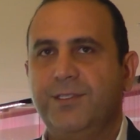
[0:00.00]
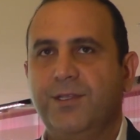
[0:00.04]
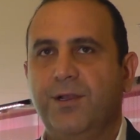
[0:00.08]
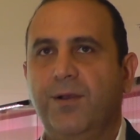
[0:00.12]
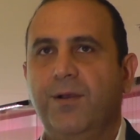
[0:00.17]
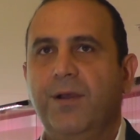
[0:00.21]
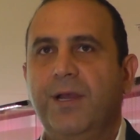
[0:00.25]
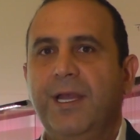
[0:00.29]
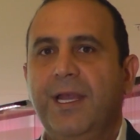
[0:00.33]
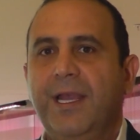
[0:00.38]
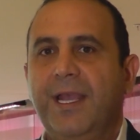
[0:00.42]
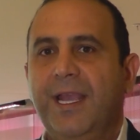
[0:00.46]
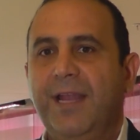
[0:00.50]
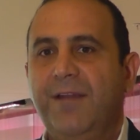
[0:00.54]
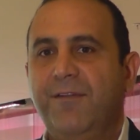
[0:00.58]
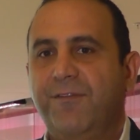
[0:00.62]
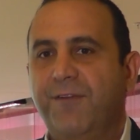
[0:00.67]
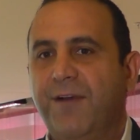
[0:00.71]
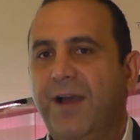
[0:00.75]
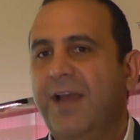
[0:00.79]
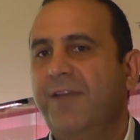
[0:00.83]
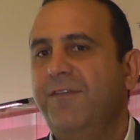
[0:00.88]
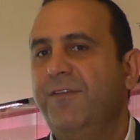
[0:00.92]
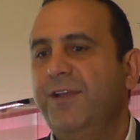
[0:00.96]
So in
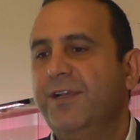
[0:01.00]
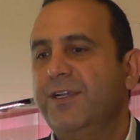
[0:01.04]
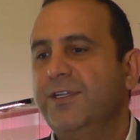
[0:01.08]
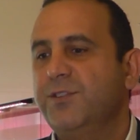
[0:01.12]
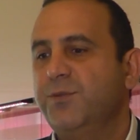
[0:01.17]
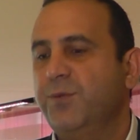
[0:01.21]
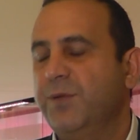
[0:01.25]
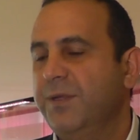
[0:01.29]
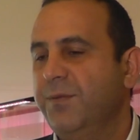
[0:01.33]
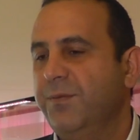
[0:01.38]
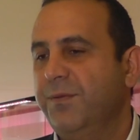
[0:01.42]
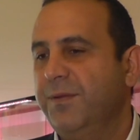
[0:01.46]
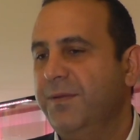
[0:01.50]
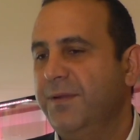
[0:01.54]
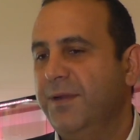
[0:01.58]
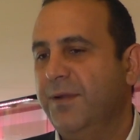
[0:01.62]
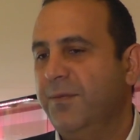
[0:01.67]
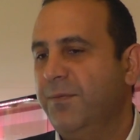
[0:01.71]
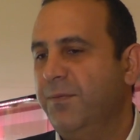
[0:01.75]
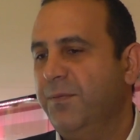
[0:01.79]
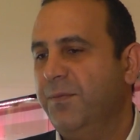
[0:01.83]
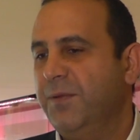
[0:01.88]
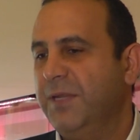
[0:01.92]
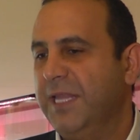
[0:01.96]
5 years, we'd
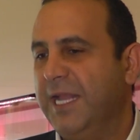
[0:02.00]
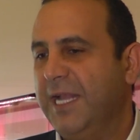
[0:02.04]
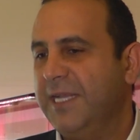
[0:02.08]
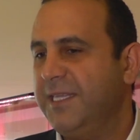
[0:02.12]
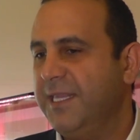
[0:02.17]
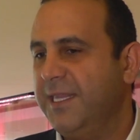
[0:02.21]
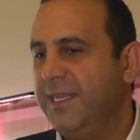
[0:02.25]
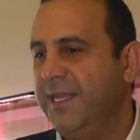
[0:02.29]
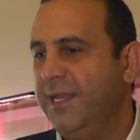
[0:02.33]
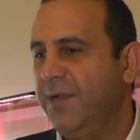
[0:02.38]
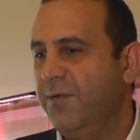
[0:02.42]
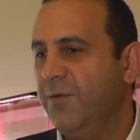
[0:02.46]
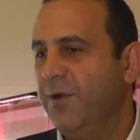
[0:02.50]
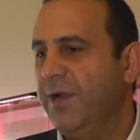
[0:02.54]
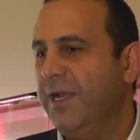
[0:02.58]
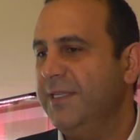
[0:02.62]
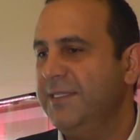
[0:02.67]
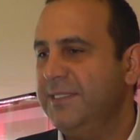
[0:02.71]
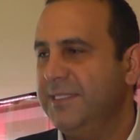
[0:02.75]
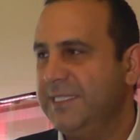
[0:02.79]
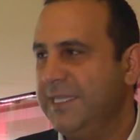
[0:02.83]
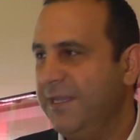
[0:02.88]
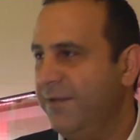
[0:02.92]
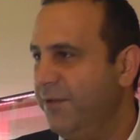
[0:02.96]
like to think we're
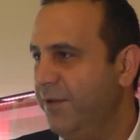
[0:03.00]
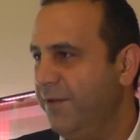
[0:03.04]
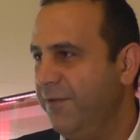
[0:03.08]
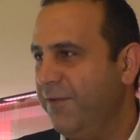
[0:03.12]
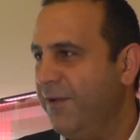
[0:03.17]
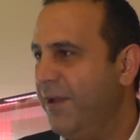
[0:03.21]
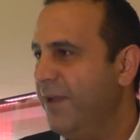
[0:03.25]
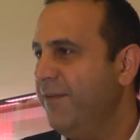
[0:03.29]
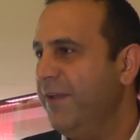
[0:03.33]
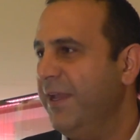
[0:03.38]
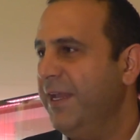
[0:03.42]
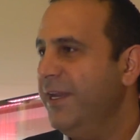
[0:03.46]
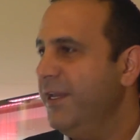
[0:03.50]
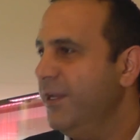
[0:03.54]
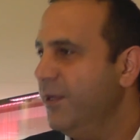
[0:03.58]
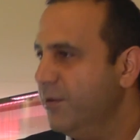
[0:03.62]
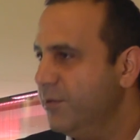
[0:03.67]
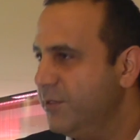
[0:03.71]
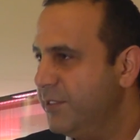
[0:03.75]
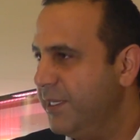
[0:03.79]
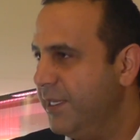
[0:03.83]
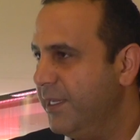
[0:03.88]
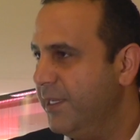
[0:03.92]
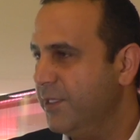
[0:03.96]
at 75, 80
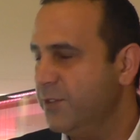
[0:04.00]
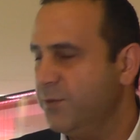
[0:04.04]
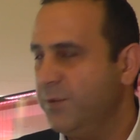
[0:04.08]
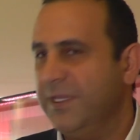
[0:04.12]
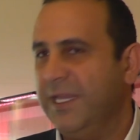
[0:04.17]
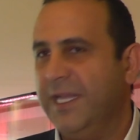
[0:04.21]
hotels.